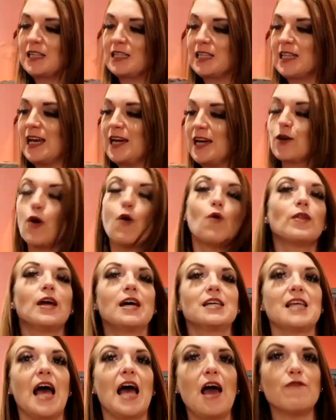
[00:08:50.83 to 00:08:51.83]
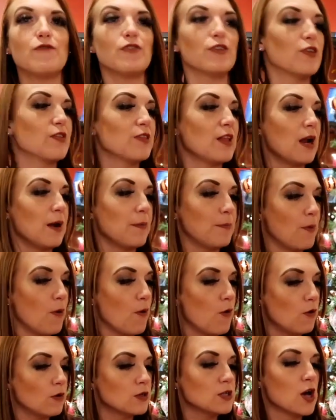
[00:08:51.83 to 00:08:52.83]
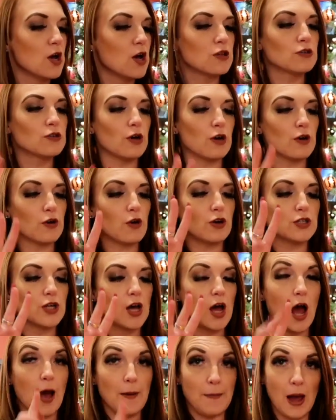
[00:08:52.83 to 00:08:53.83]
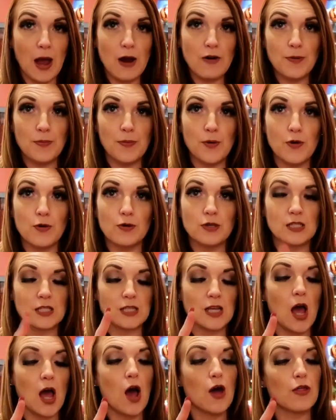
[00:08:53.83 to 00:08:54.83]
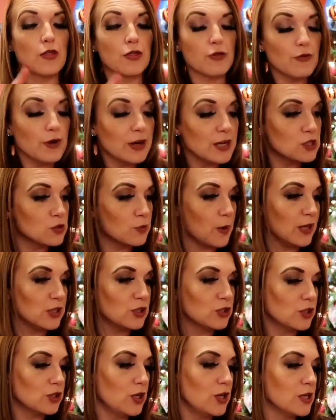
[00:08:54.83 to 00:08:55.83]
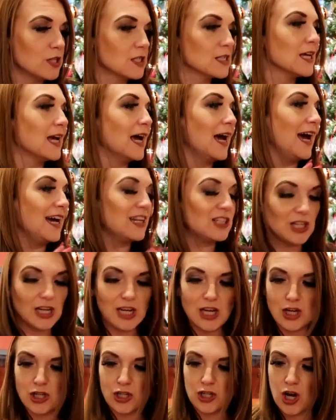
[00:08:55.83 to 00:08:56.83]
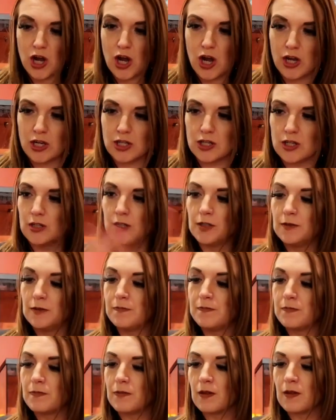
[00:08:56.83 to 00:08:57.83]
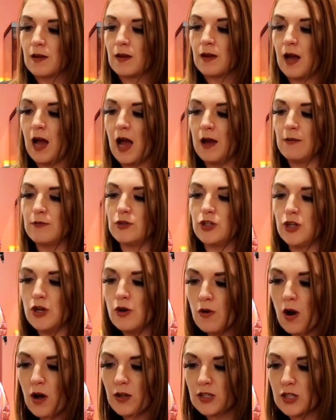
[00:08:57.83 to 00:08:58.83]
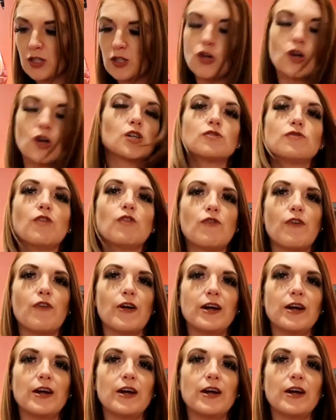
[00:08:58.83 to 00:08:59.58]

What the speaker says: So there you go, that is everything that I bought. So I've got a pair of boots, 3 sweatshirts, a t-shirt, 2 lots of socks for